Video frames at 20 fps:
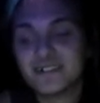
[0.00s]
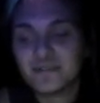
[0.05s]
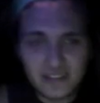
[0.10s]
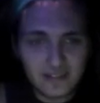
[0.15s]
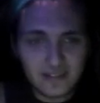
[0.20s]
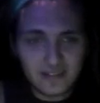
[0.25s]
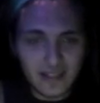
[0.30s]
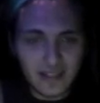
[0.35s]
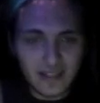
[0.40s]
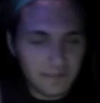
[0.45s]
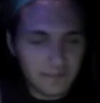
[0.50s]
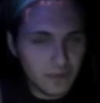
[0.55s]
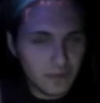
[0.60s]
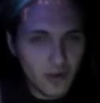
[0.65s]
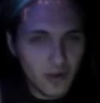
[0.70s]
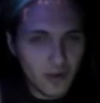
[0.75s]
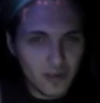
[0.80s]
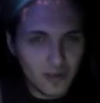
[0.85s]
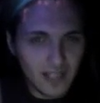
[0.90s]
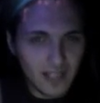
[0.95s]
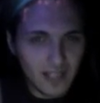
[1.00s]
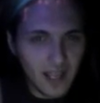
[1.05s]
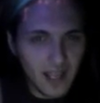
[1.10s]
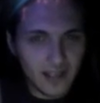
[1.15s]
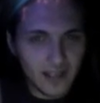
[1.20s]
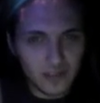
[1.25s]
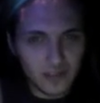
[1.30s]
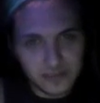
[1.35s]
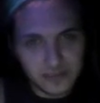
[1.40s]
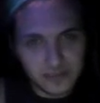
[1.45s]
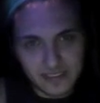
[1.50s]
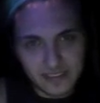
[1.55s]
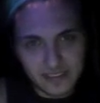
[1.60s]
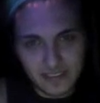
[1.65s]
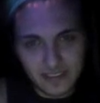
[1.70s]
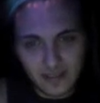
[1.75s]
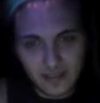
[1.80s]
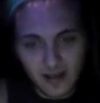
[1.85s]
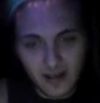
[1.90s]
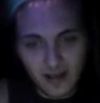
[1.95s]
Like, if you go online, you'll
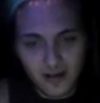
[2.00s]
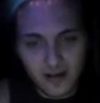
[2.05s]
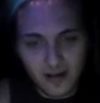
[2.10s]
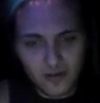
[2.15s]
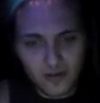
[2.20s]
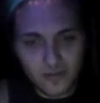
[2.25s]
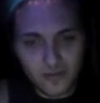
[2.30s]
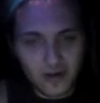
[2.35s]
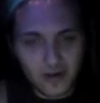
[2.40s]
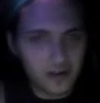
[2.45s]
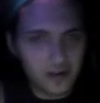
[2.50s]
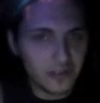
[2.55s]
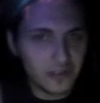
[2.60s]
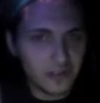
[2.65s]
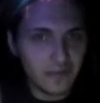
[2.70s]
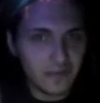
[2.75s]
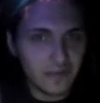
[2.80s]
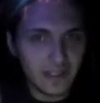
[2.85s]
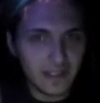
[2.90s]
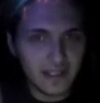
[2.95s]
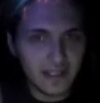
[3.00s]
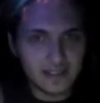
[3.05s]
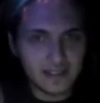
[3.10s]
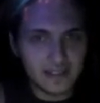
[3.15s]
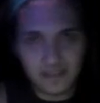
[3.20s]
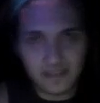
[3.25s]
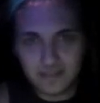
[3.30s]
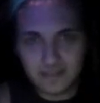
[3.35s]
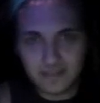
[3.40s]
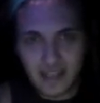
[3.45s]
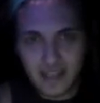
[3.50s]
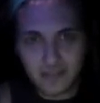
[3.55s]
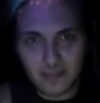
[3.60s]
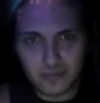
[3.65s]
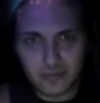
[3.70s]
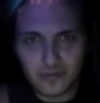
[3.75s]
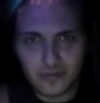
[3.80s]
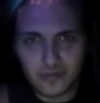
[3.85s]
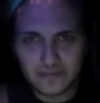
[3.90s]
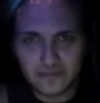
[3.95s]
see, oh, our UV ink is FDA
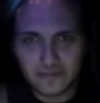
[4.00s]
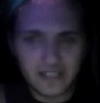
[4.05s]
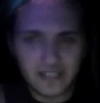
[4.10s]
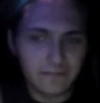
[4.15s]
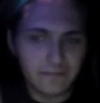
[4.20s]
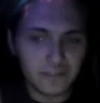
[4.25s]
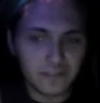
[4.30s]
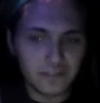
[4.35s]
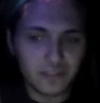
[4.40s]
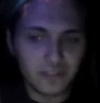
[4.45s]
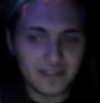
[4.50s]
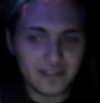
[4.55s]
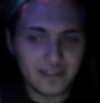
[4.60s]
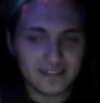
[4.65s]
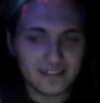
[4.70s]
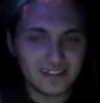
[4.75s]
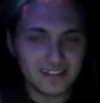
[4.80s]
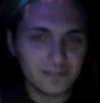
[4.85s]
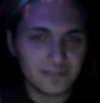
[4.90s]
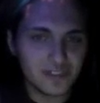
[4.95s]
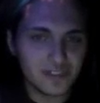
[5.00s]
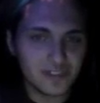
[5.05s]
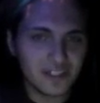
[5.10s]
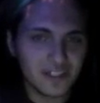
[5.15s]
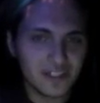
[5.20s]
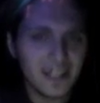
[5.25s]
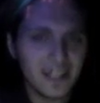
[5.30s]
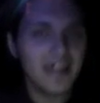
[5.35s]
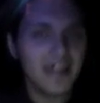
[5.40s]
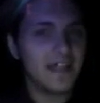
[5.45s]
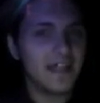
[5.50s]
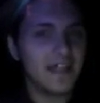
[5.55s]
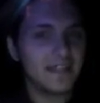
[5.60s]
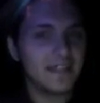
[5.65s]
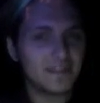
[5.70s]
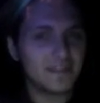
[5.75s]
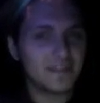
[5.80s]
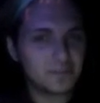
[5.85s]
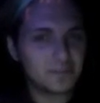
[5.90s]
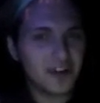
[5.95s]
approved, safe for human consumption.
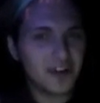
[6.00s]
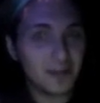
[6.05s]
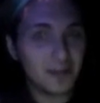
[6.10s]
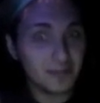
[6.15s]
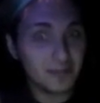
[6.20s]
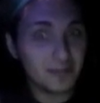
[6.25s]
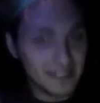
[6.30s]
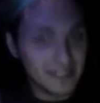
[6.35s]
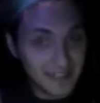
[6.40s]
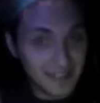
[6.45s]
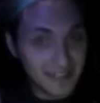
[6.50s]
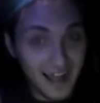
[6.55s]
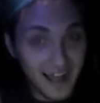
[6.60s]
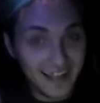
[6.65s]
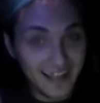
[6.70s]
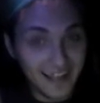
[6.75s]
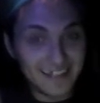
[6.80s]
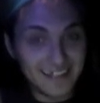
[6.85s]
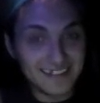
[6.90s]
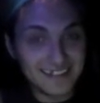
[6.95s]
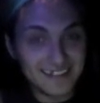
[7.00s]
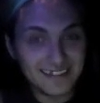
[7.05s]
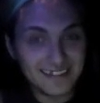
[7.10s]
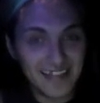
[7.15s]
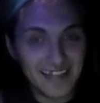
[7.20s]
They're probably lying.